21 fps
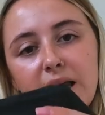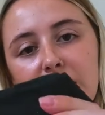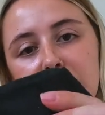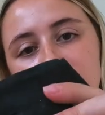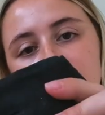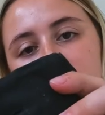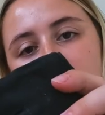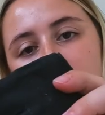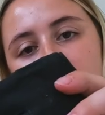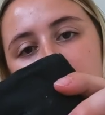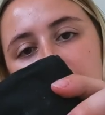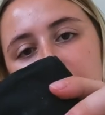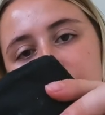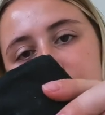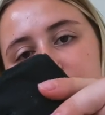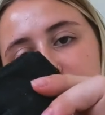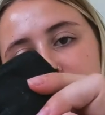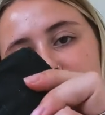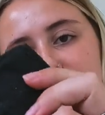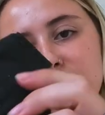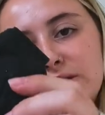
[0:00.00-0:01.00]
It's got
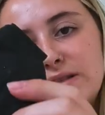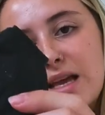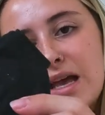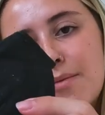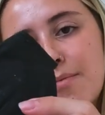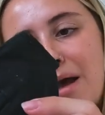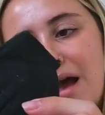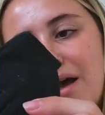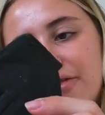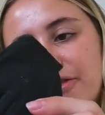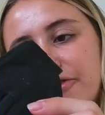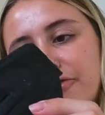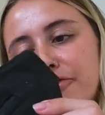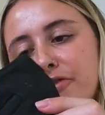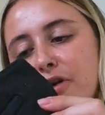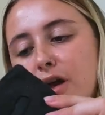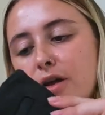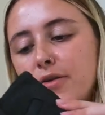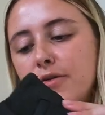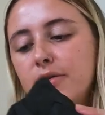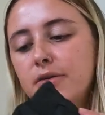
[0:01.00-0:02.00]
another zip at the
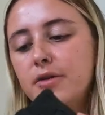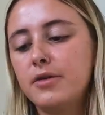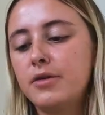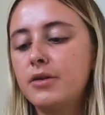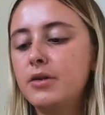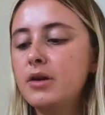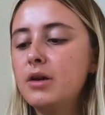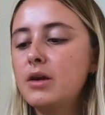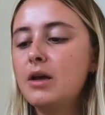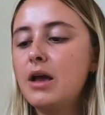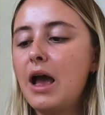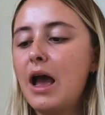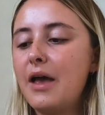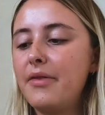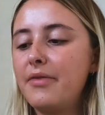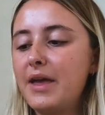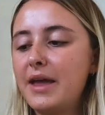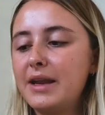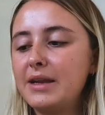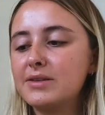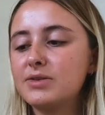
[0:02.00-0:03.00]
front,
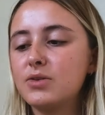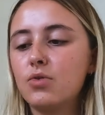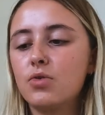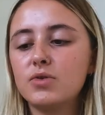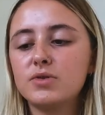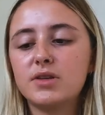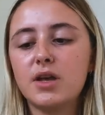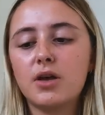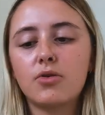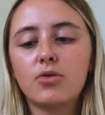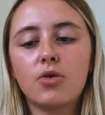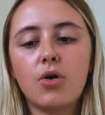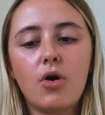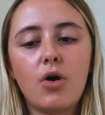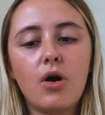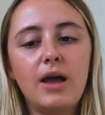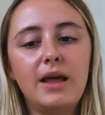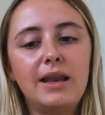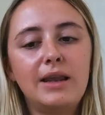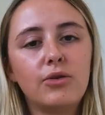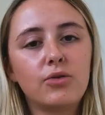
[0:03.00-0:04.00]
and then it's also
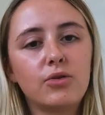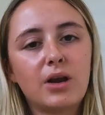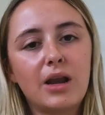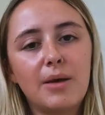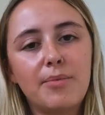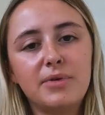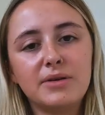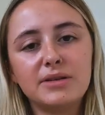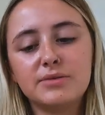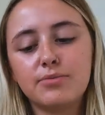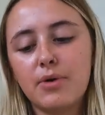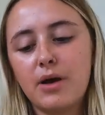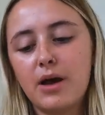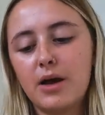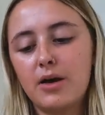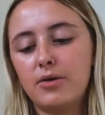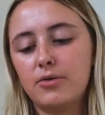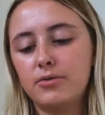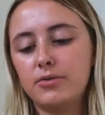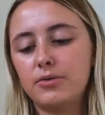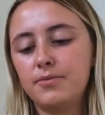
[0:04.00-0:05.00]
got a little clip as
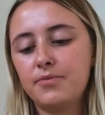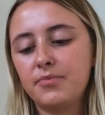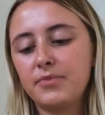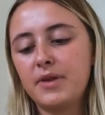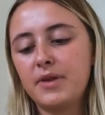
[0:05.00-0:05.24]
well,